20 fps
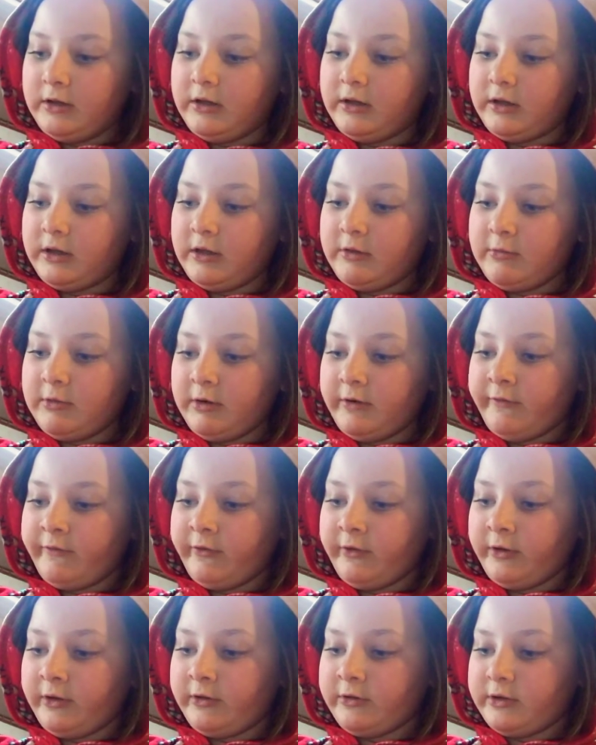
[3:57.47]
And some heart
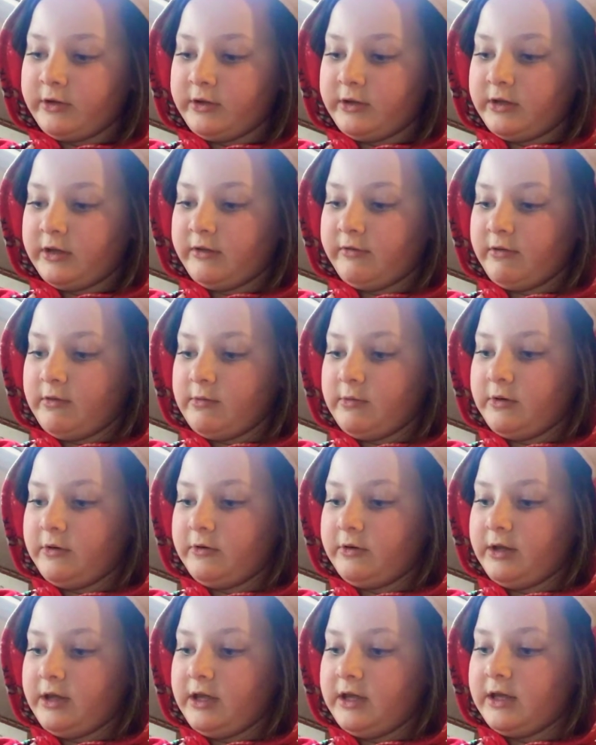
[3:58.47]
failures is just from
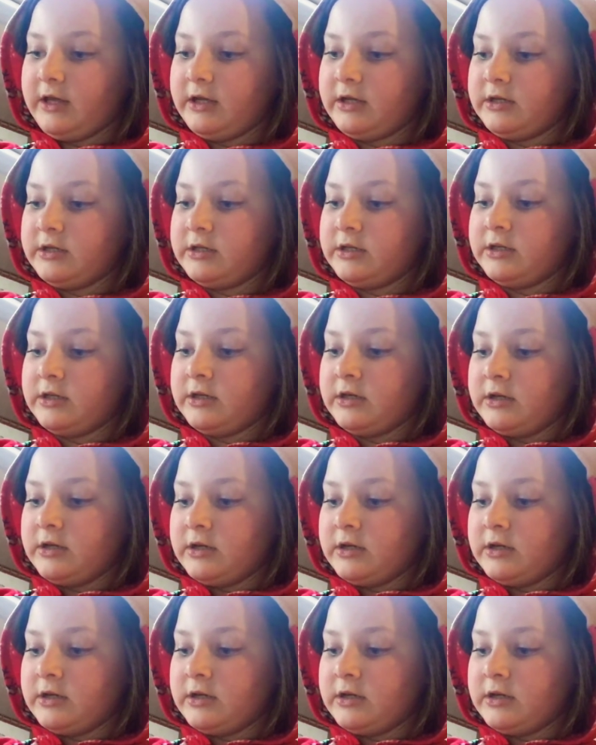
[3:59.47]
old age.